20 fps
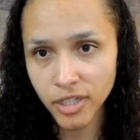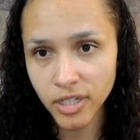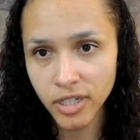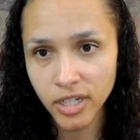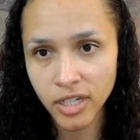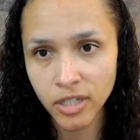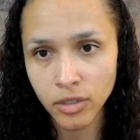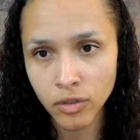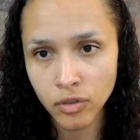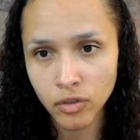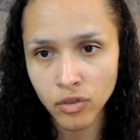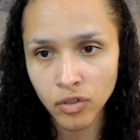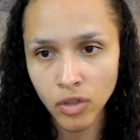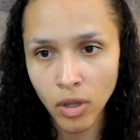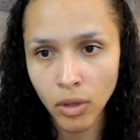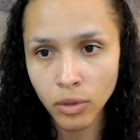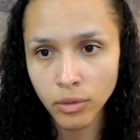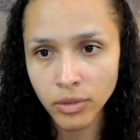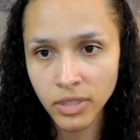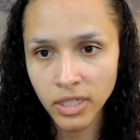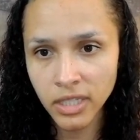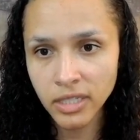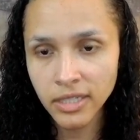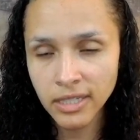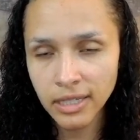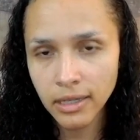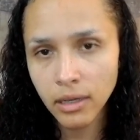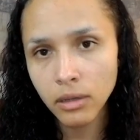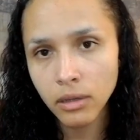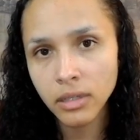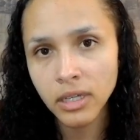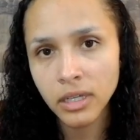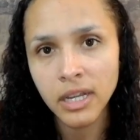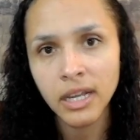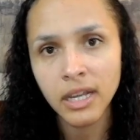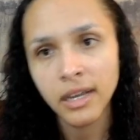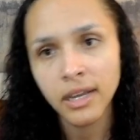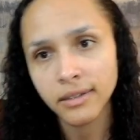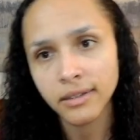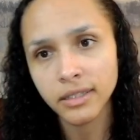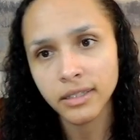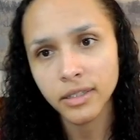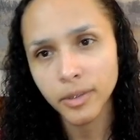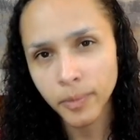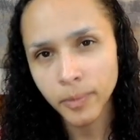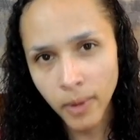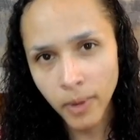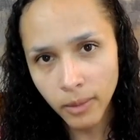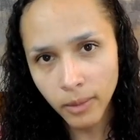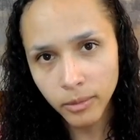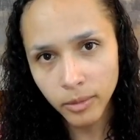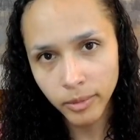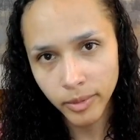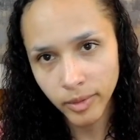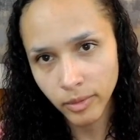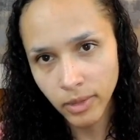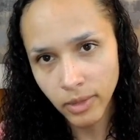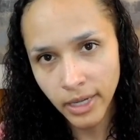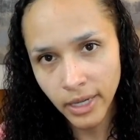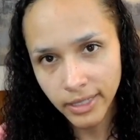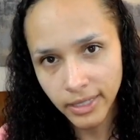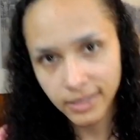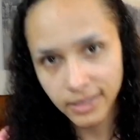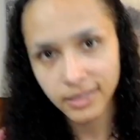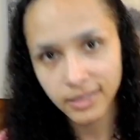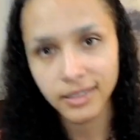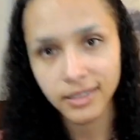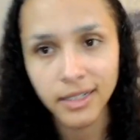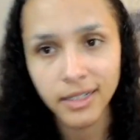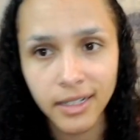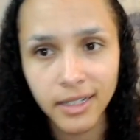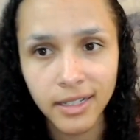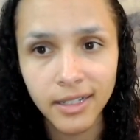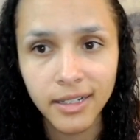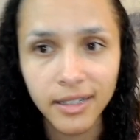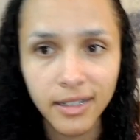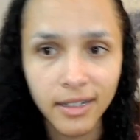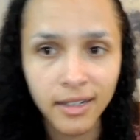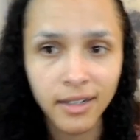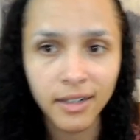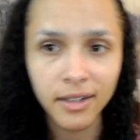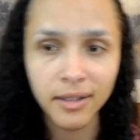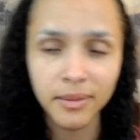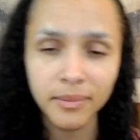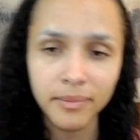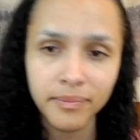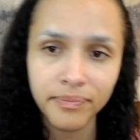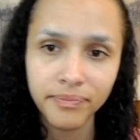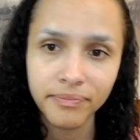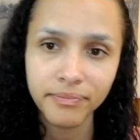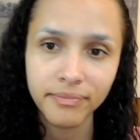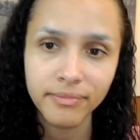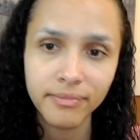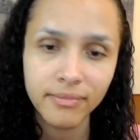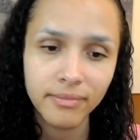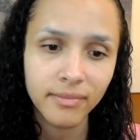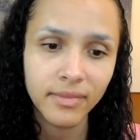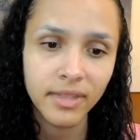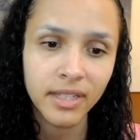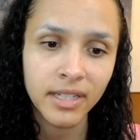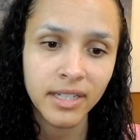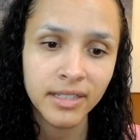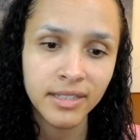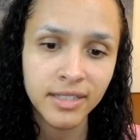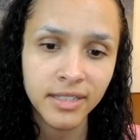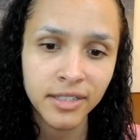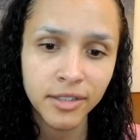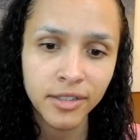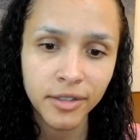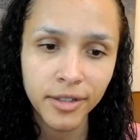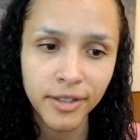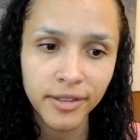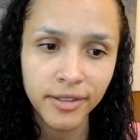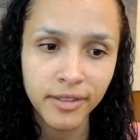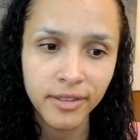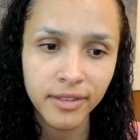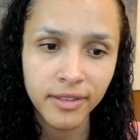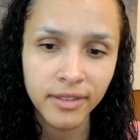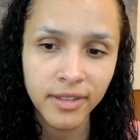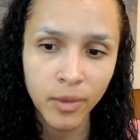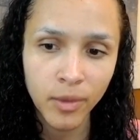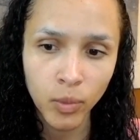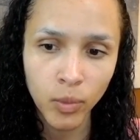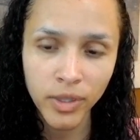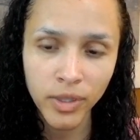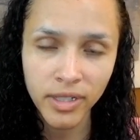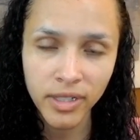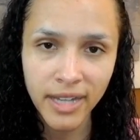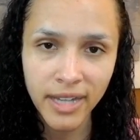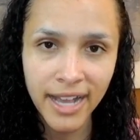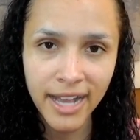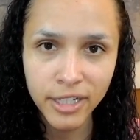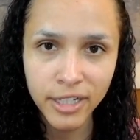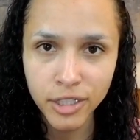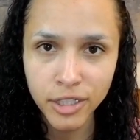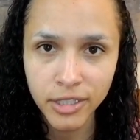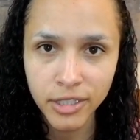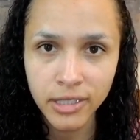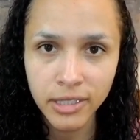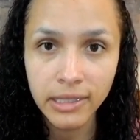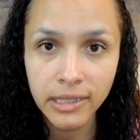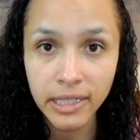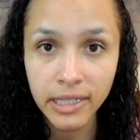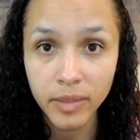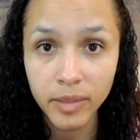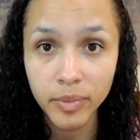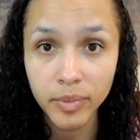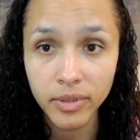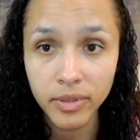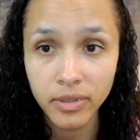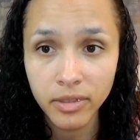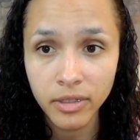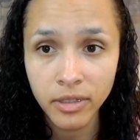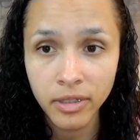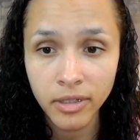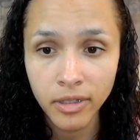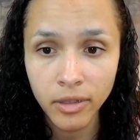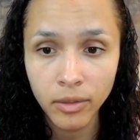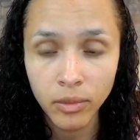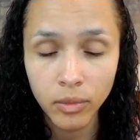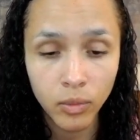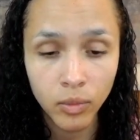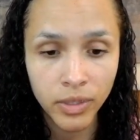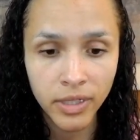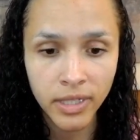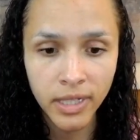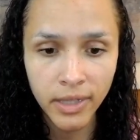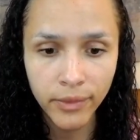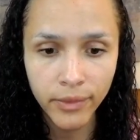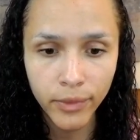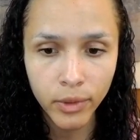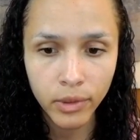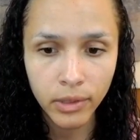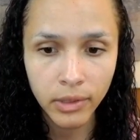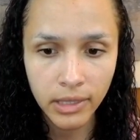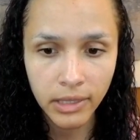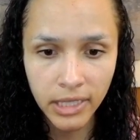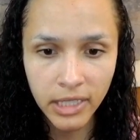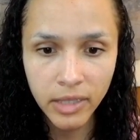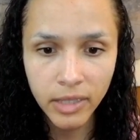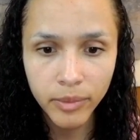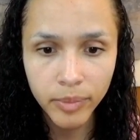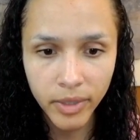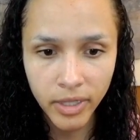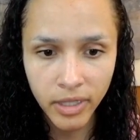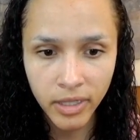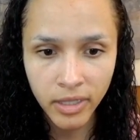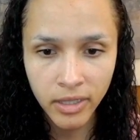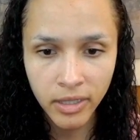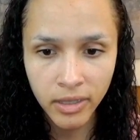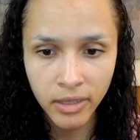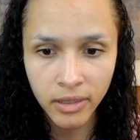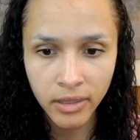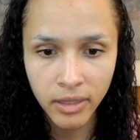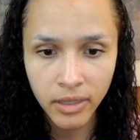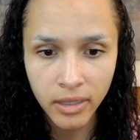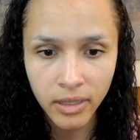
is so detailed that they're probably right. Um, considering they wouldn't actually leap, you know, would never leap in